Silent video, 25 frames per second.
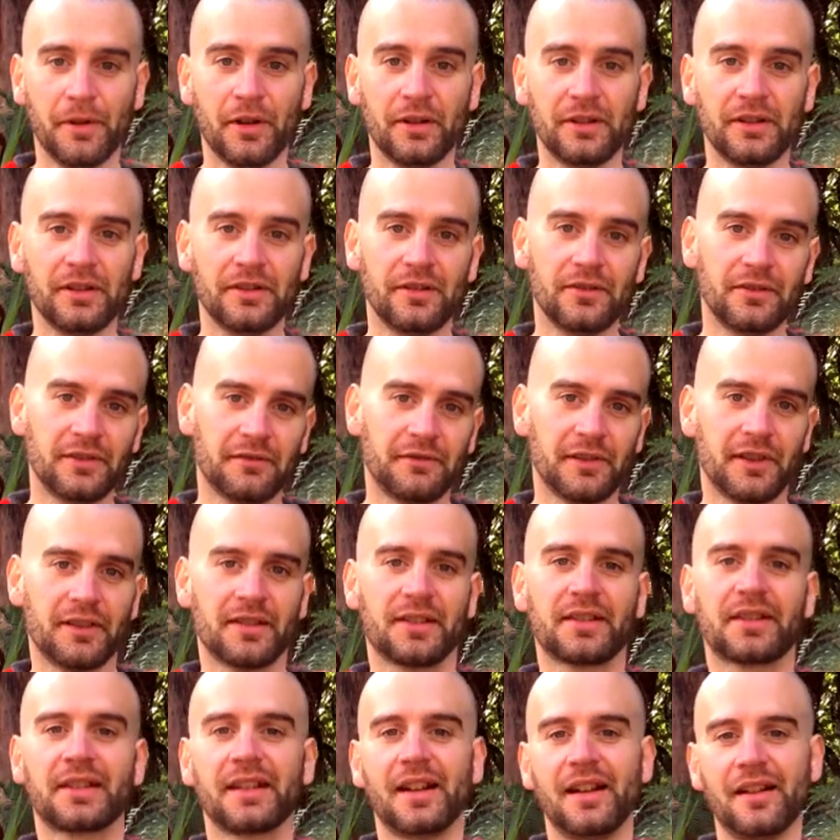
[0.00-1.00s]
burner
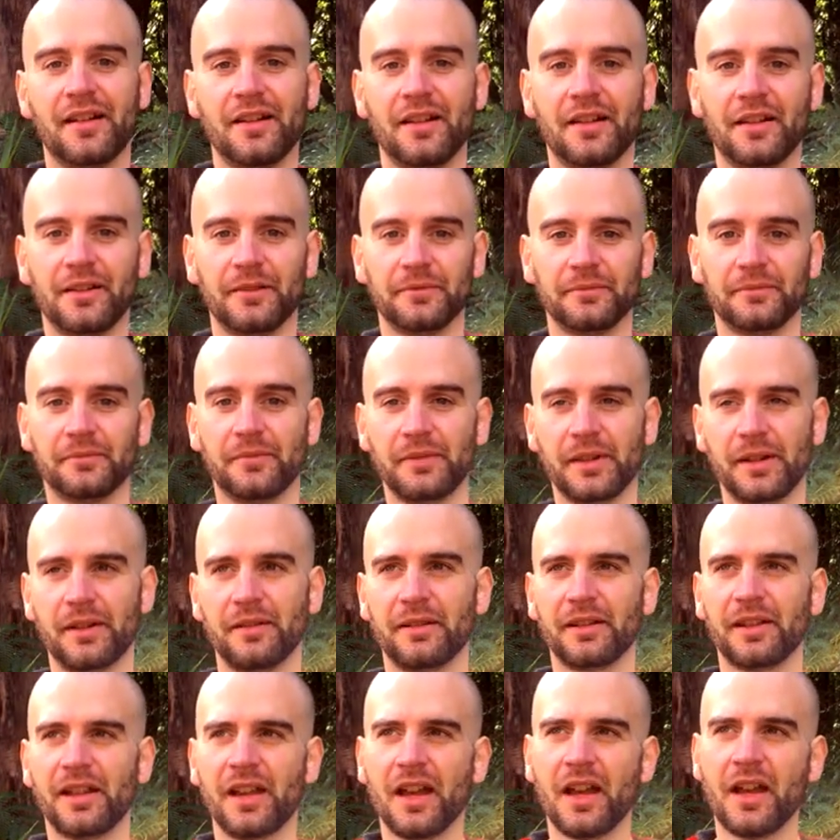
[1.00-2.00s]
universe, you
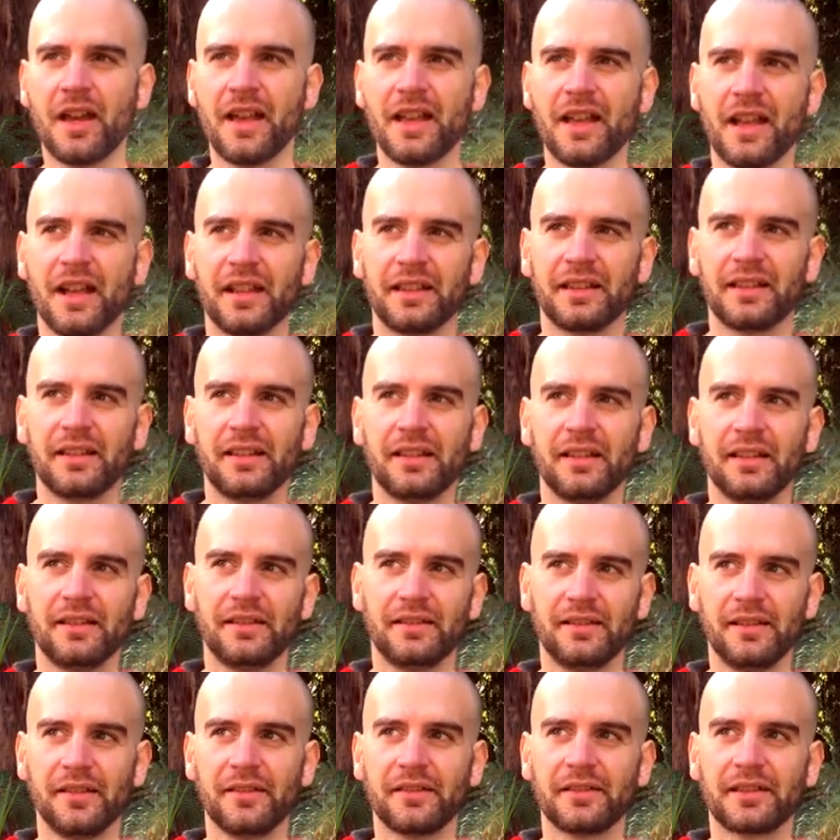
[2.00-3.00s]

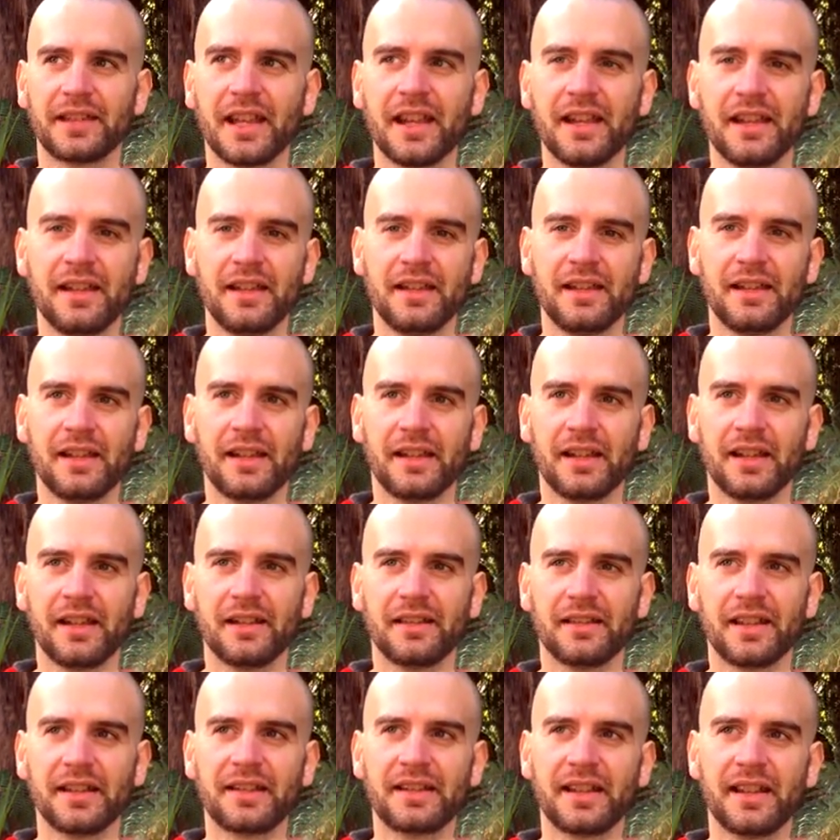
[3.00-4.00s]
know, they
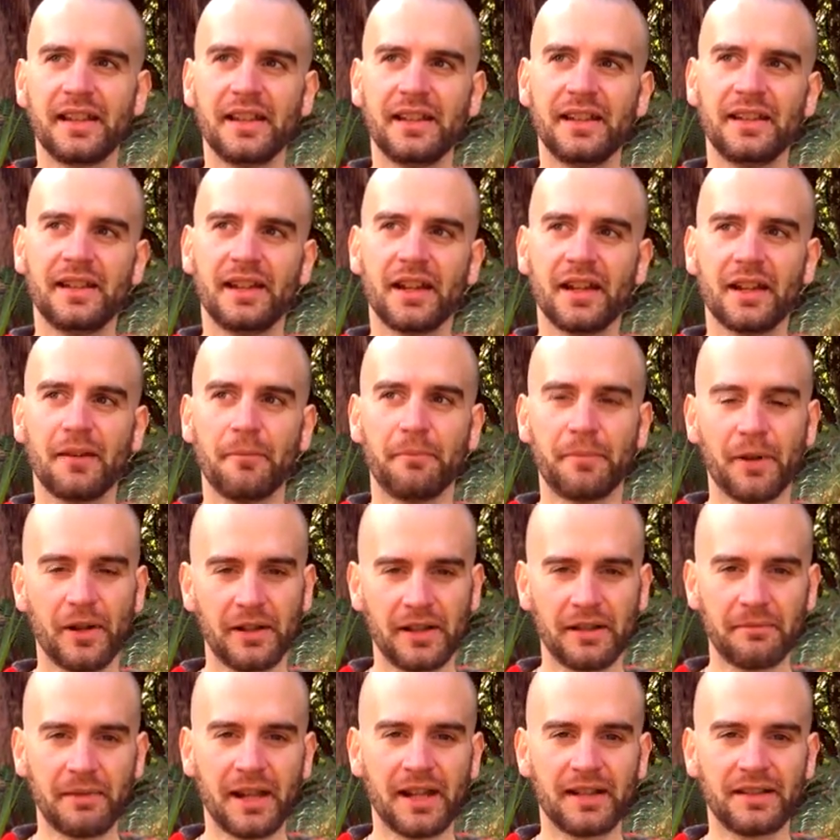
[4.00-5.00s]
see
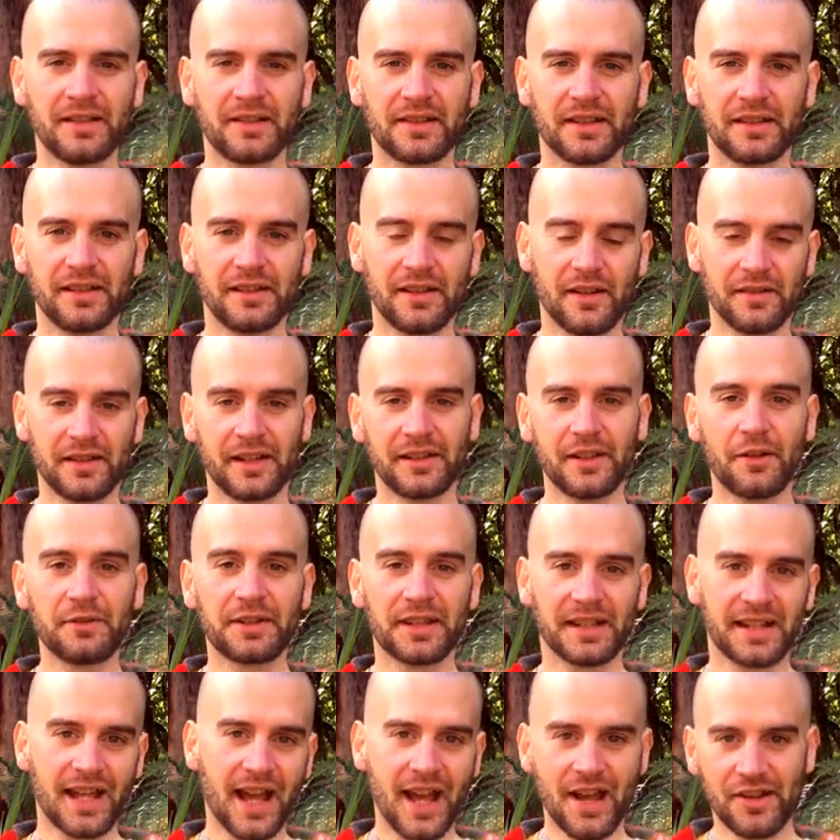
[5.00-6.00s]
Burning Man as, you know, they know
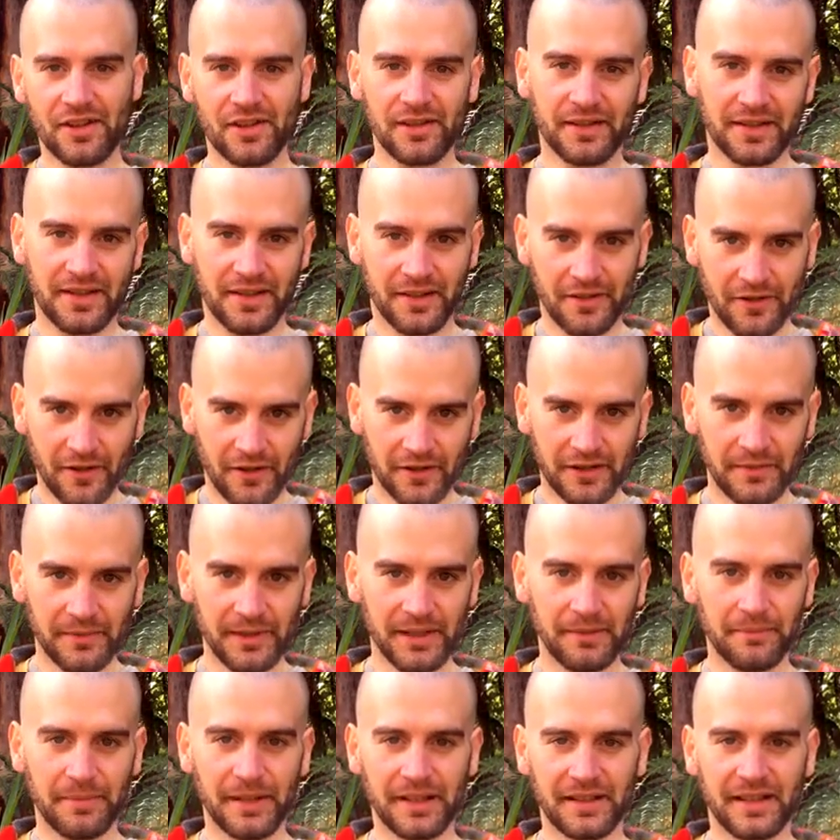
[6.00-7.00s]
it's a cashless
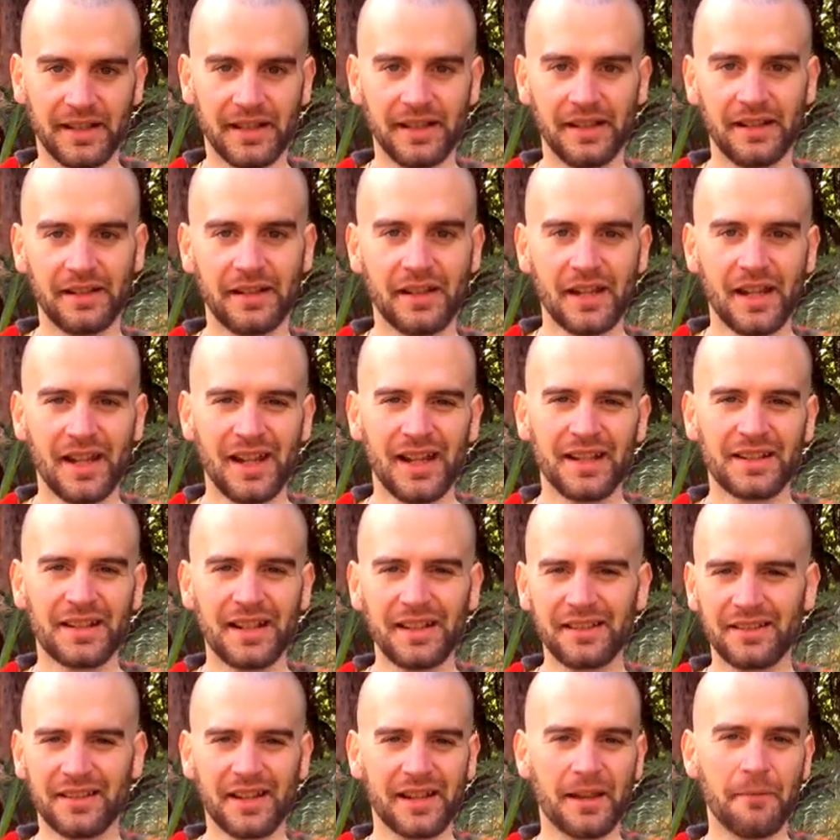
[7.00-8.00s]
economy, but they see
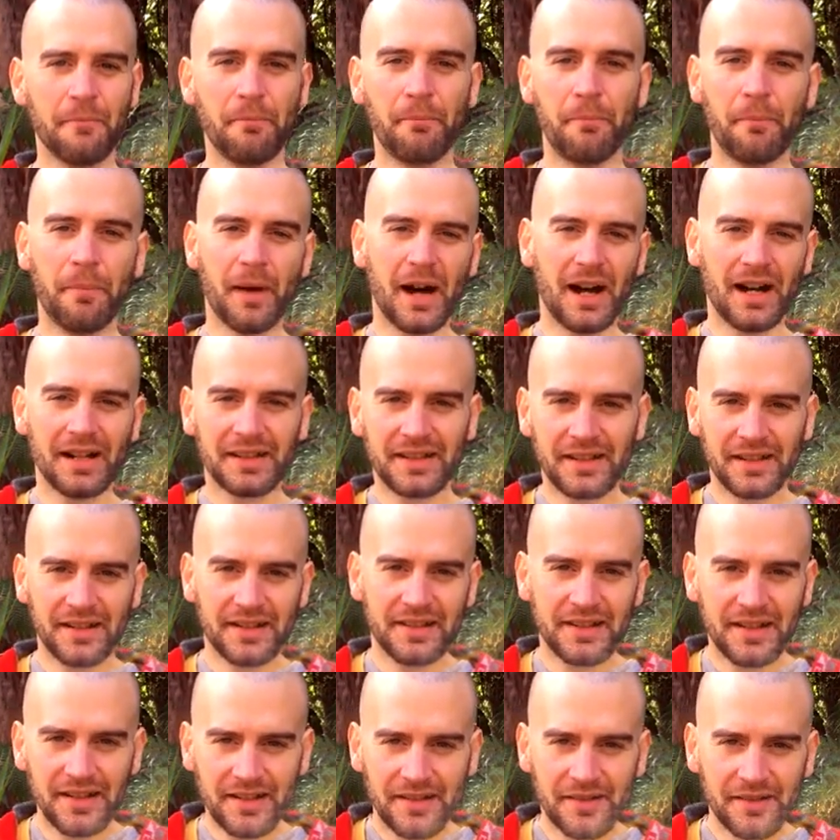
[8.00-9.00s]
it as like a barter
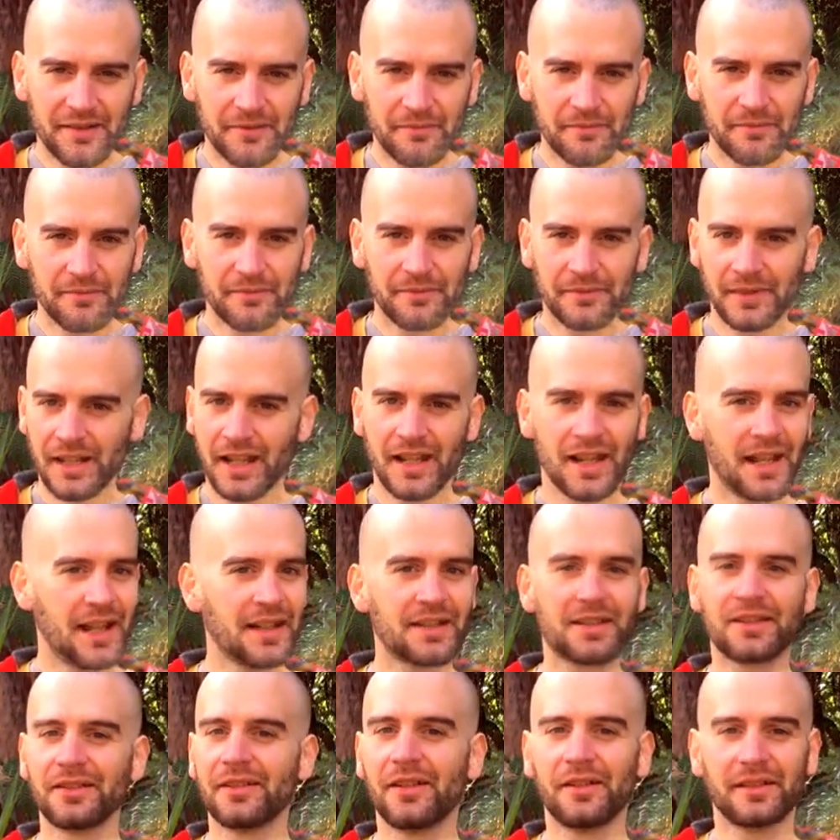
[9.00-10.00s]
system.
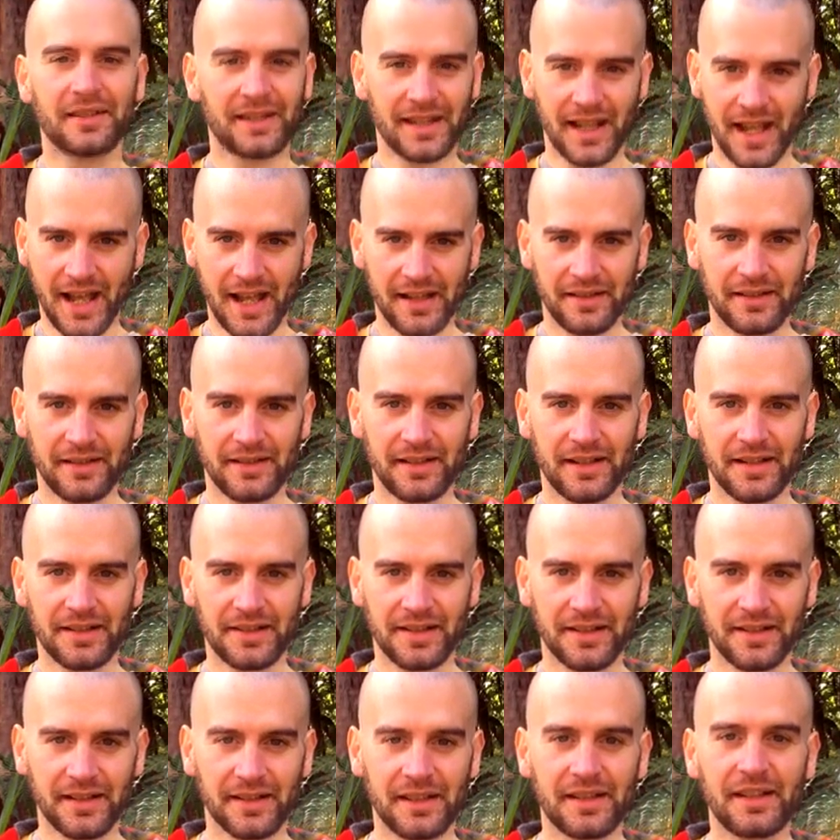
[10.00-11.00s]
It's not that.
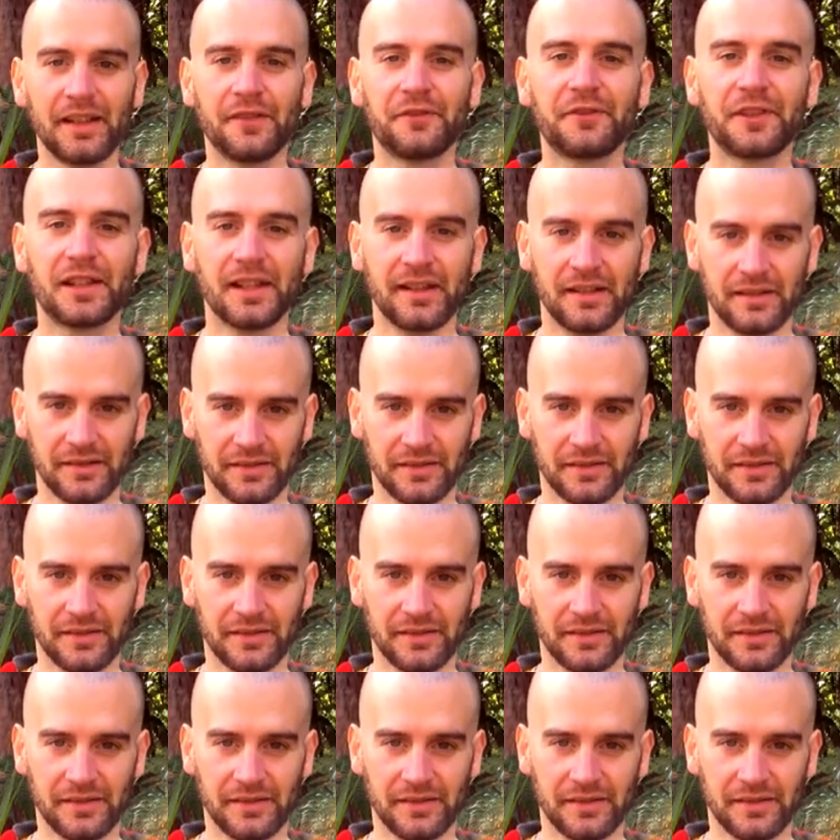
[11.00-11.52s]
It's a gift